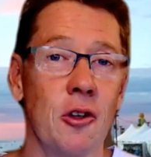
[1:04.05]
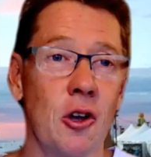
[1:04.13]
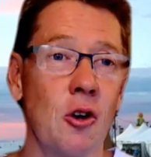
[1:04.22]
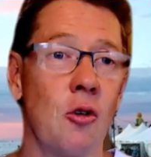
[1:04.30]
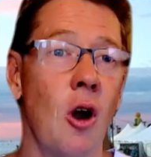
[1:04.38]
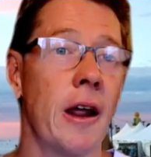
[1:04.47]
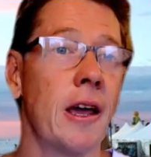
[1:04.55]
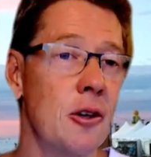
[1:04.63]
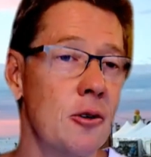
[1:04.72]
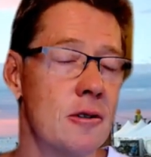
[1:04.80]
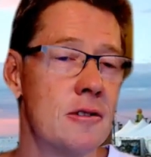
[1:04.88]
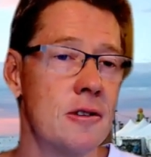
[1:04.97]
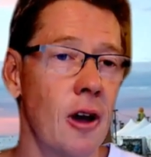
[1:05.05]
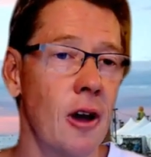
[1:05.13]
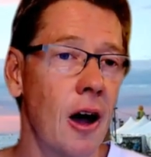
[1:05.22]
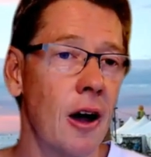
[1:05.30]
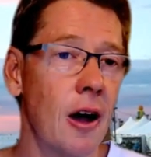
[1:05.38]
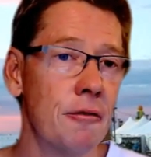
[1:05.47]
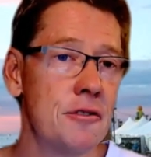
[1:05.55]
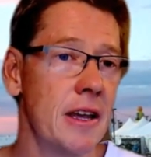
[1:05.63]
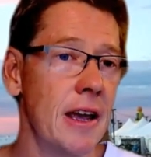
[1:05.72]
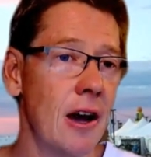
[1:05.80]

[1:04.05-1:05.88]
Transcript: chronic use of, say,